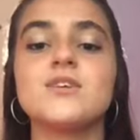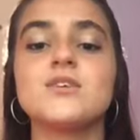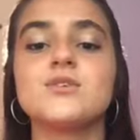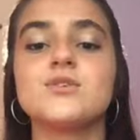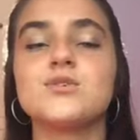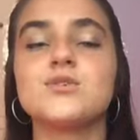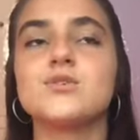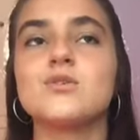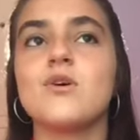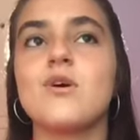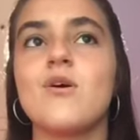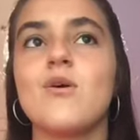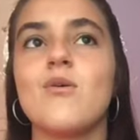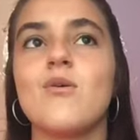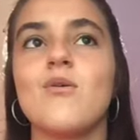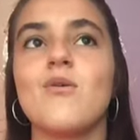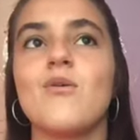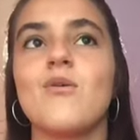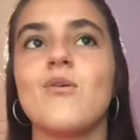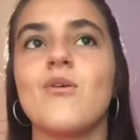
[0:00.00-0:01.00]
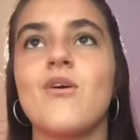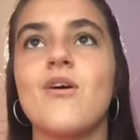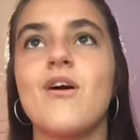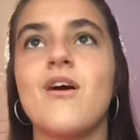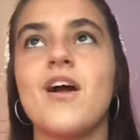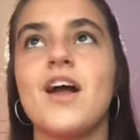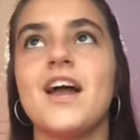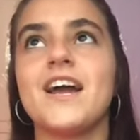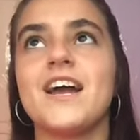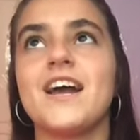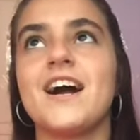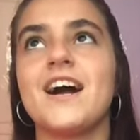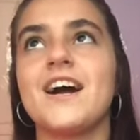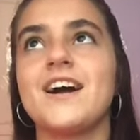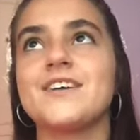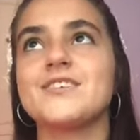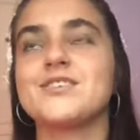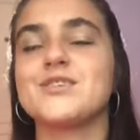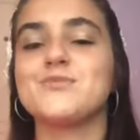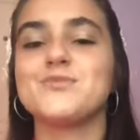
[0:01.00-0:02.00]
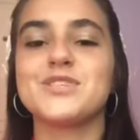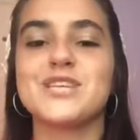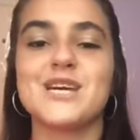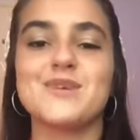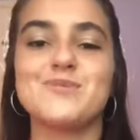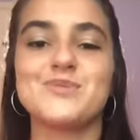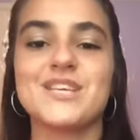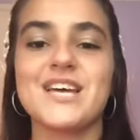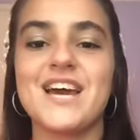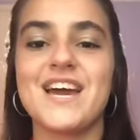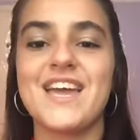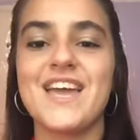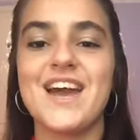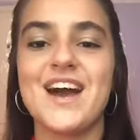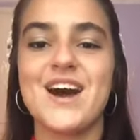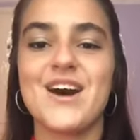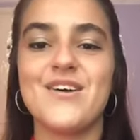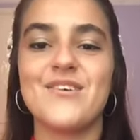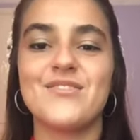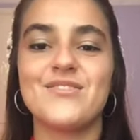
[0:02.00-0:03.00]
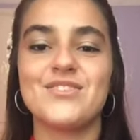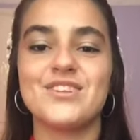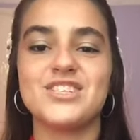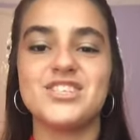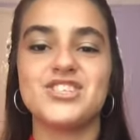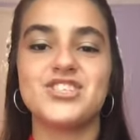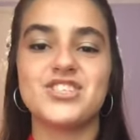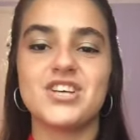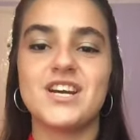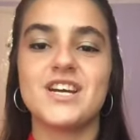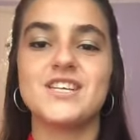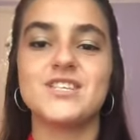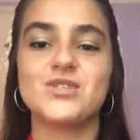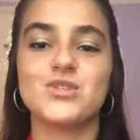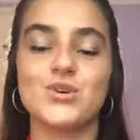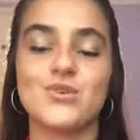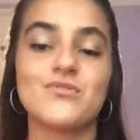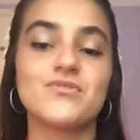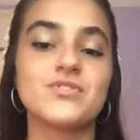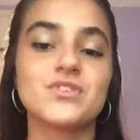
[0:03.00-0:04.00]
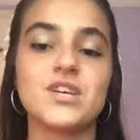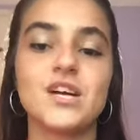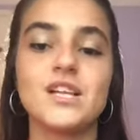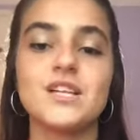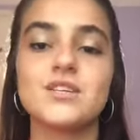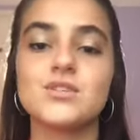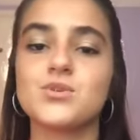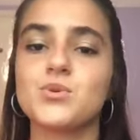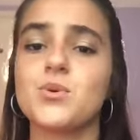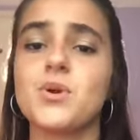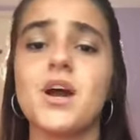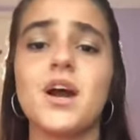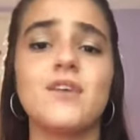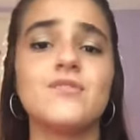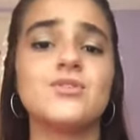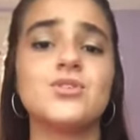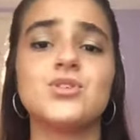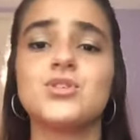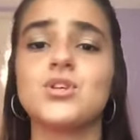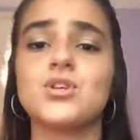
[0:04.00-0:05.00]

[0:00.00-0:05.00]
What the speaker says: So sometimes I have in charge of selling, so I have to